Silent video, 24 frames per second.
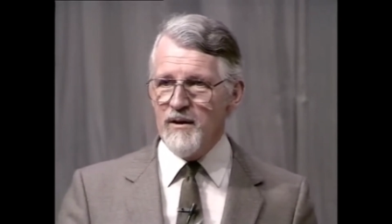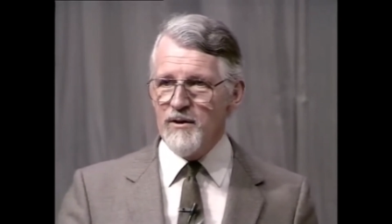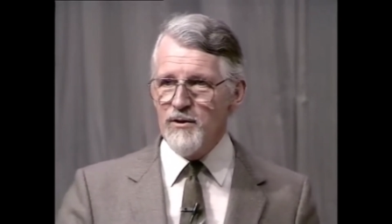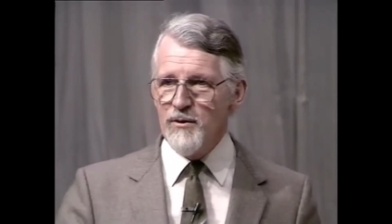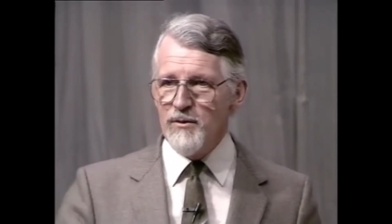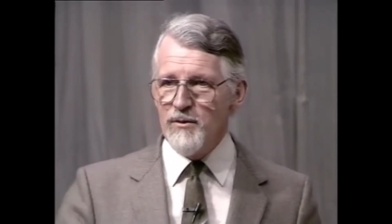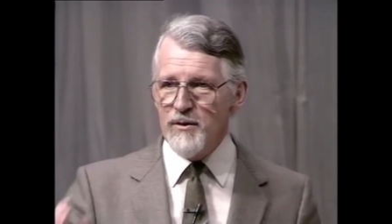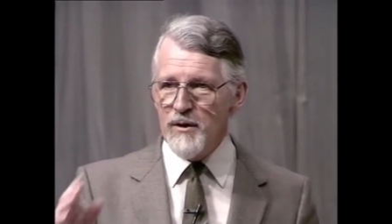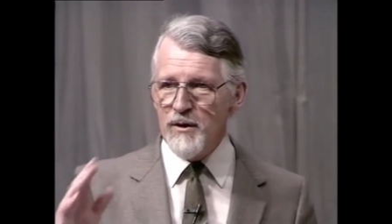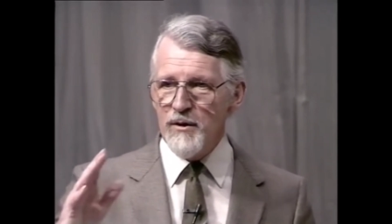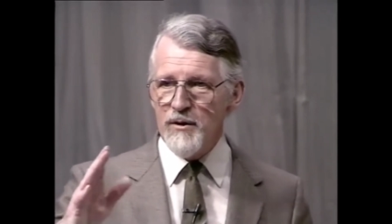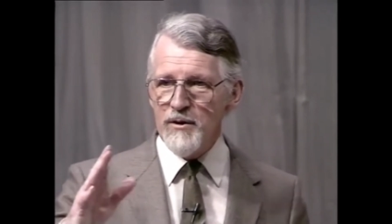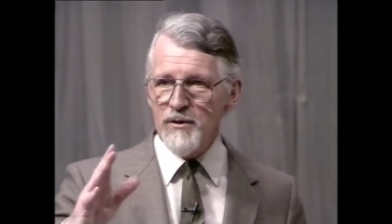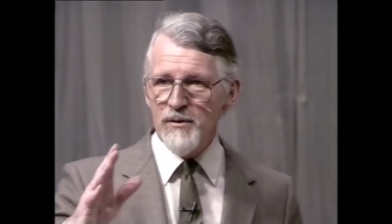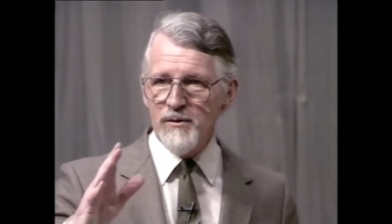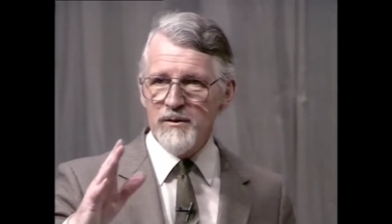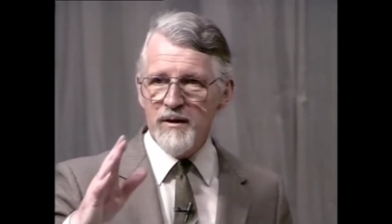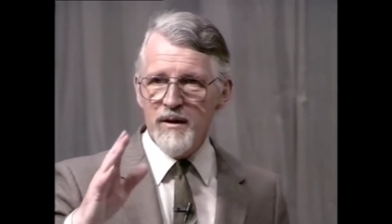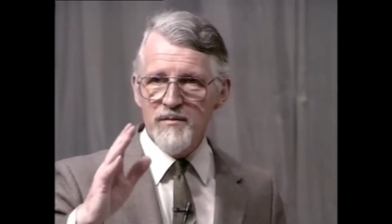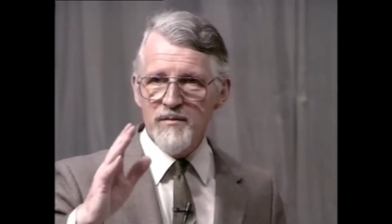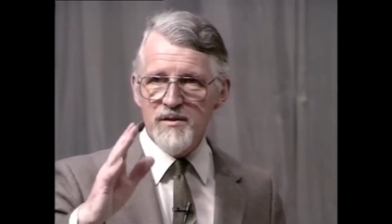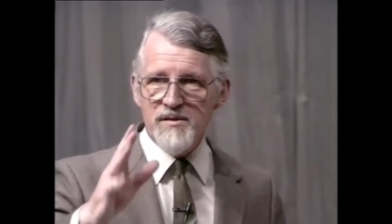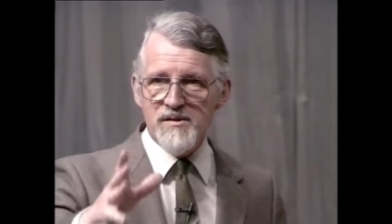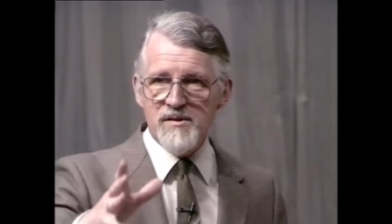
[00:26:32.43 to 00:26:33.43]
You know you'll
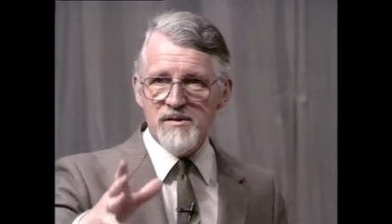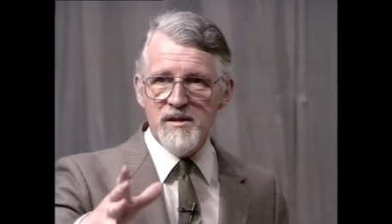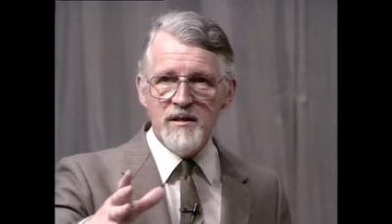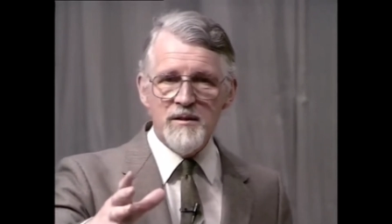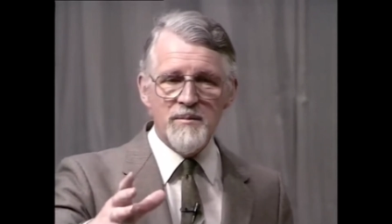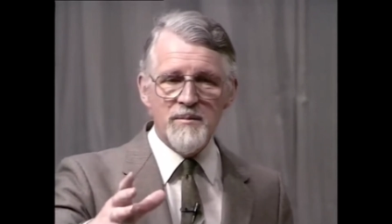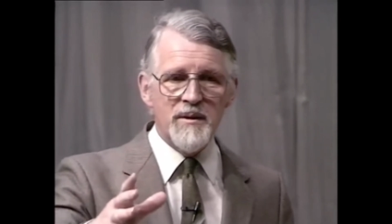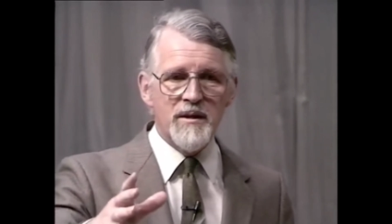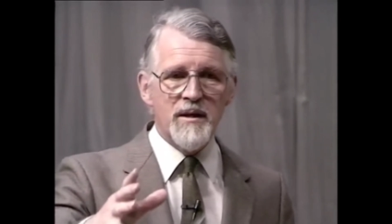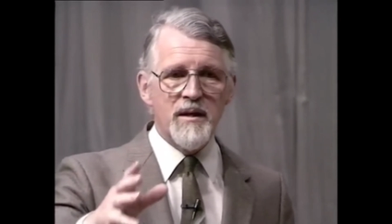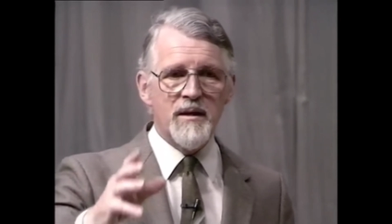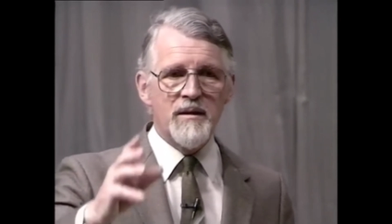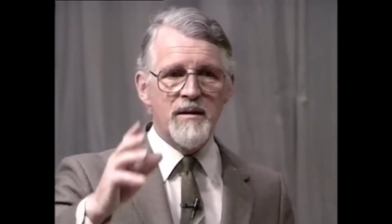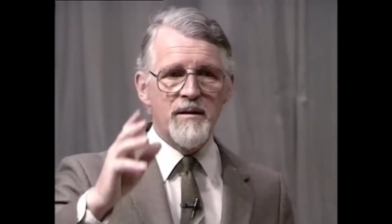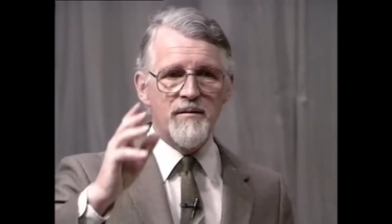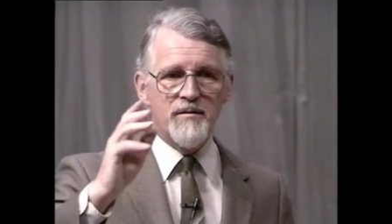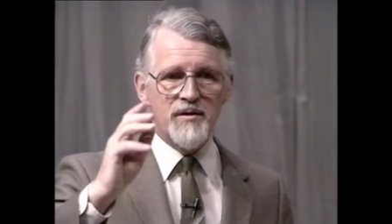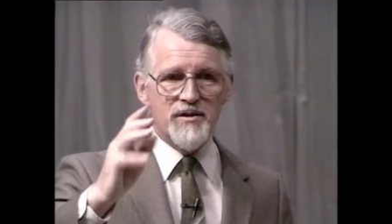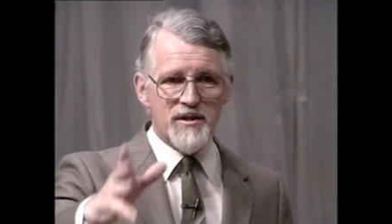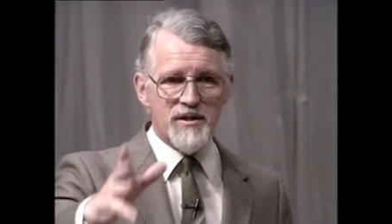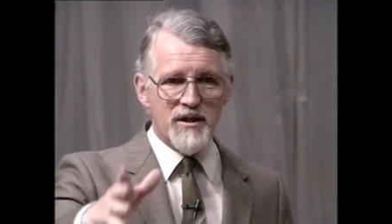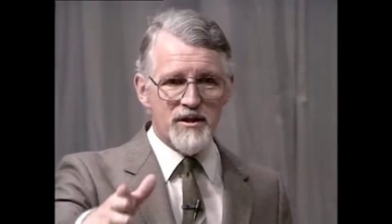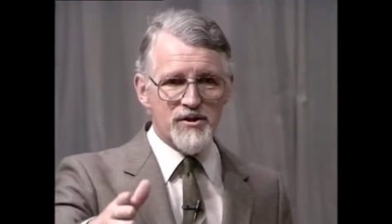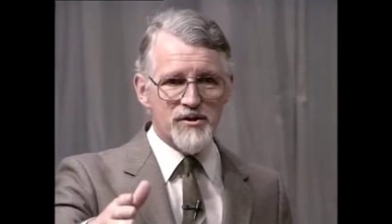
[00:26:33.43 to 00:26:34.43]
never see them again,
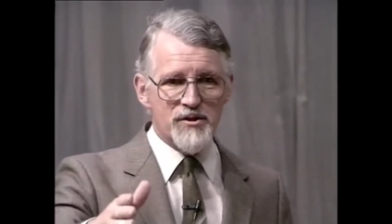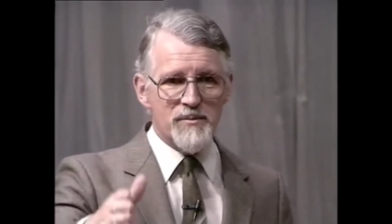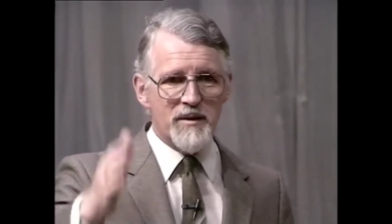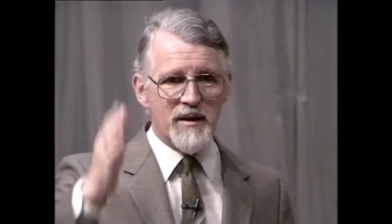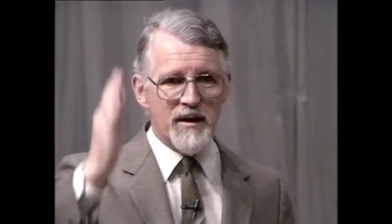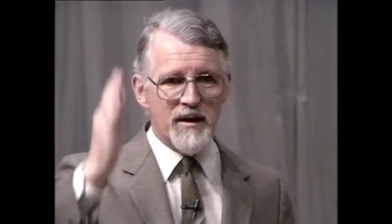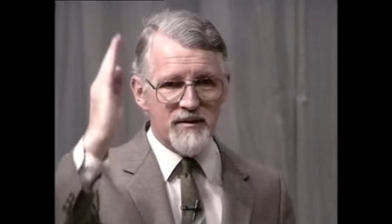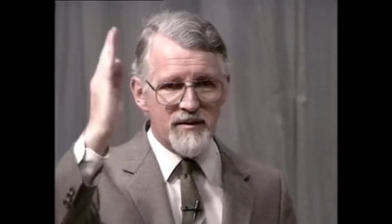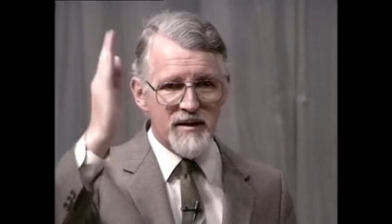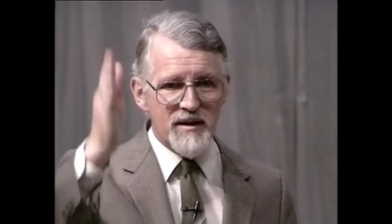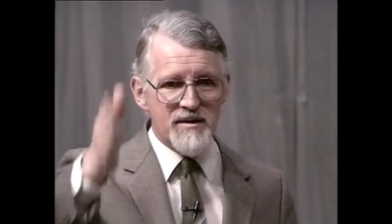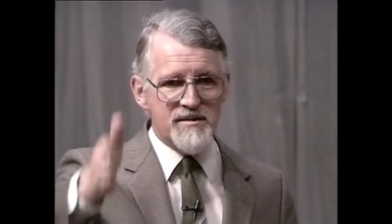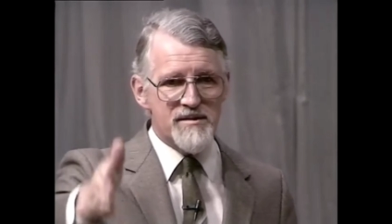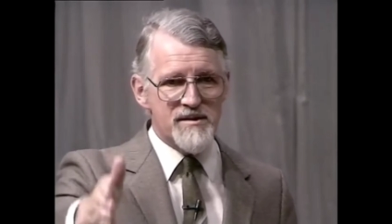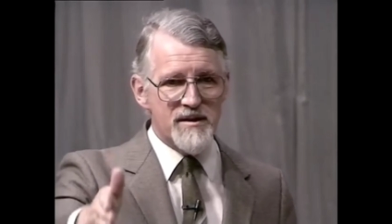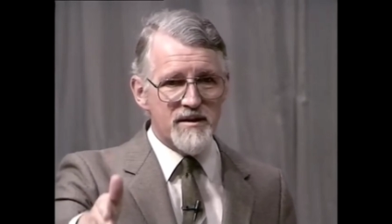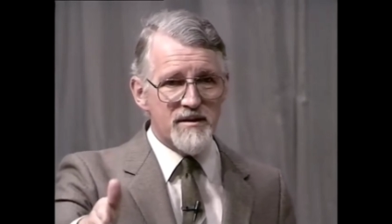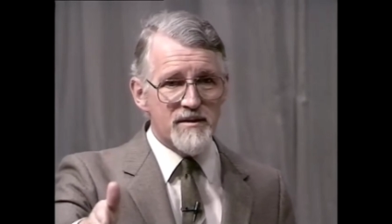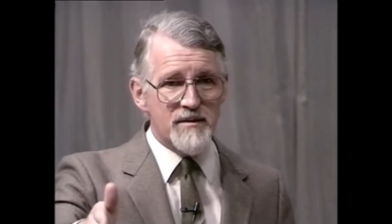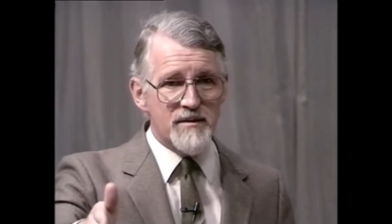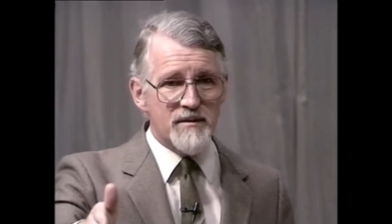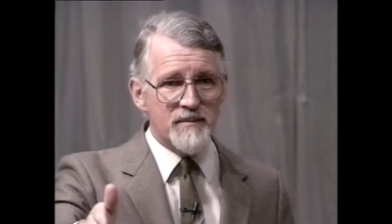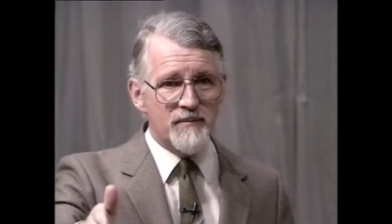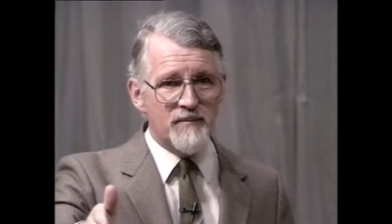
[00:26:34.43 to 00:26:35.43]
never touch them again, that's it.
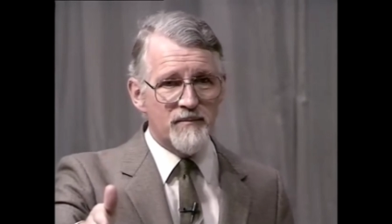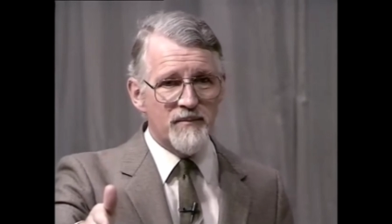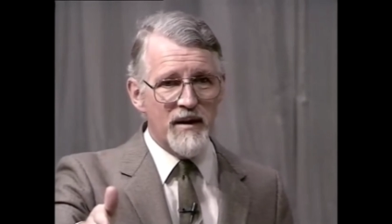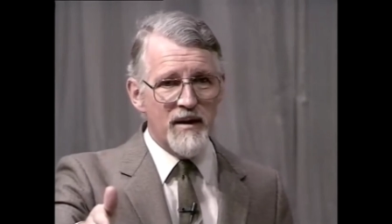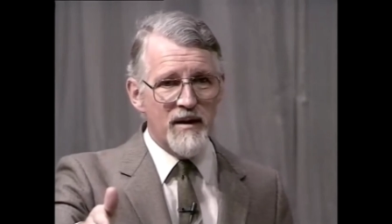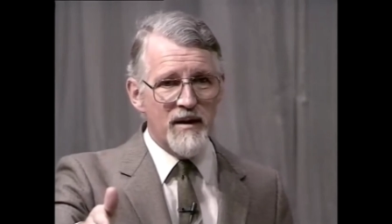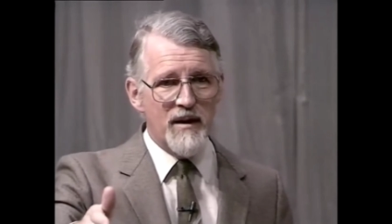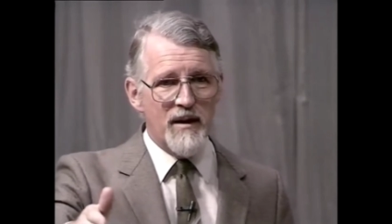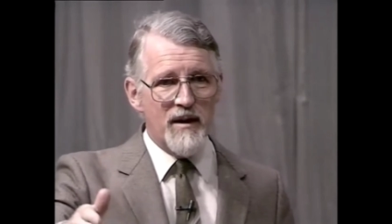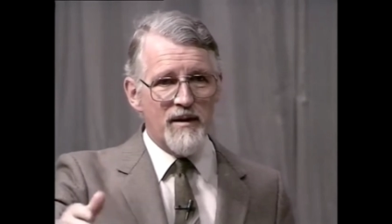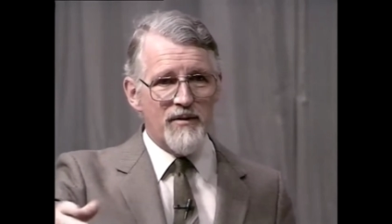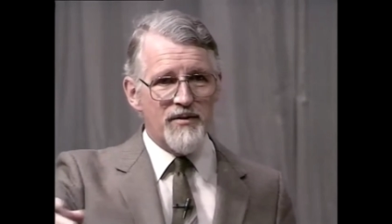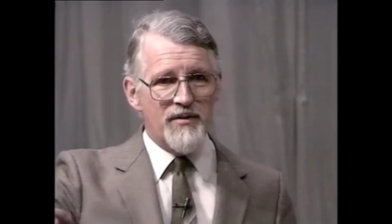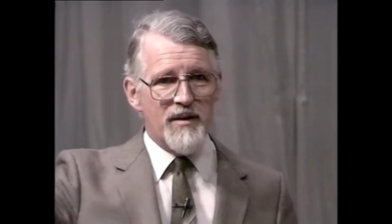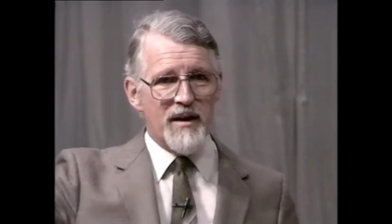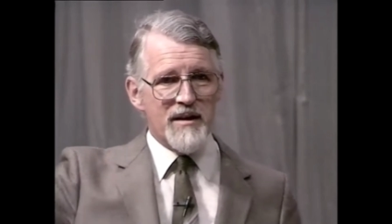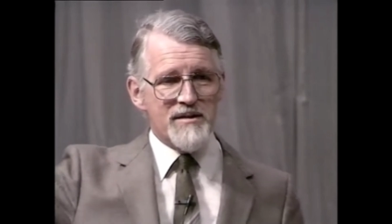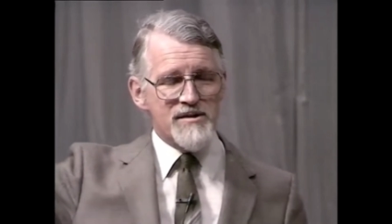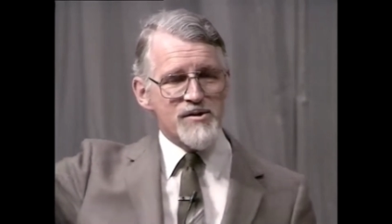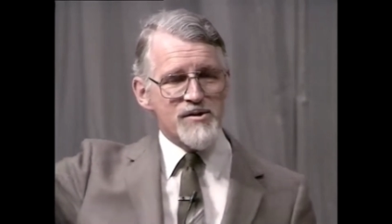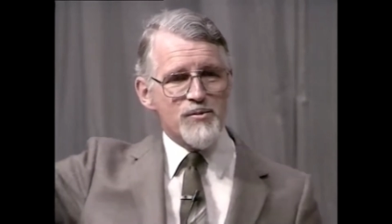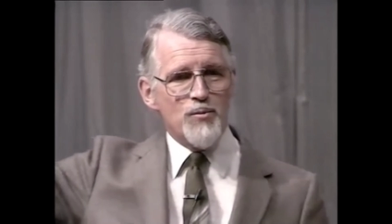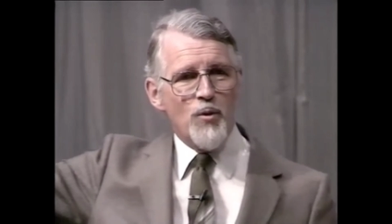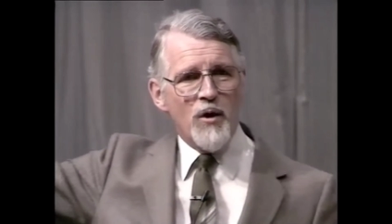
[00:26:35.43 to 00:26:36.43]

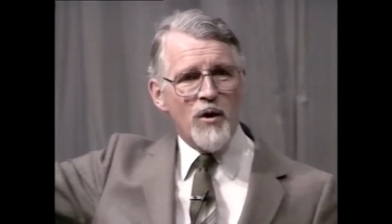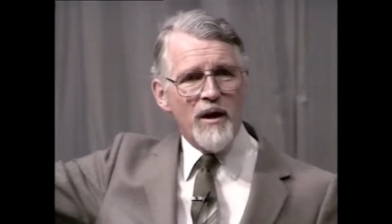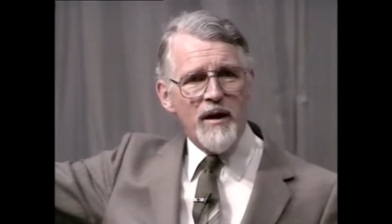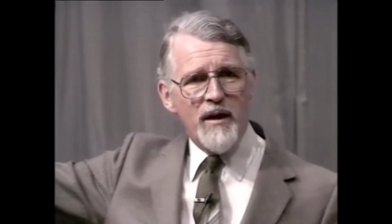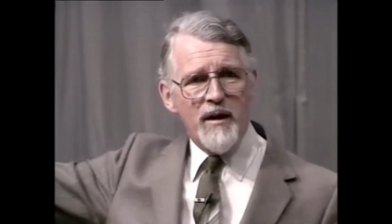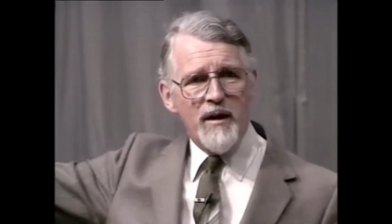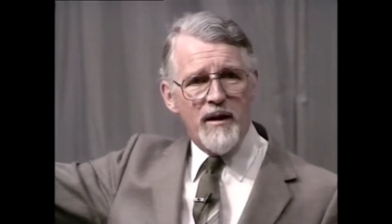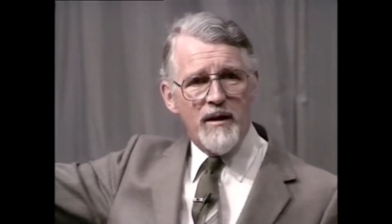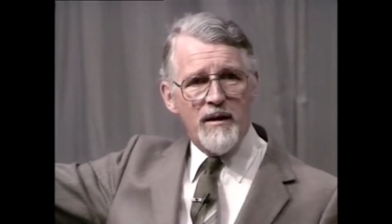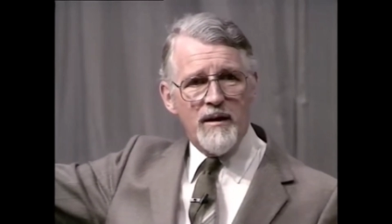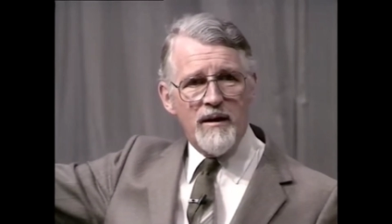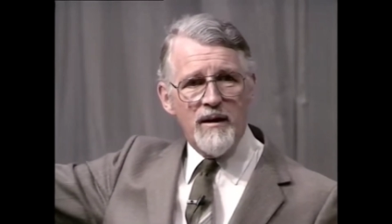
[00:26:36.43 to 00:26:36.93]
That's why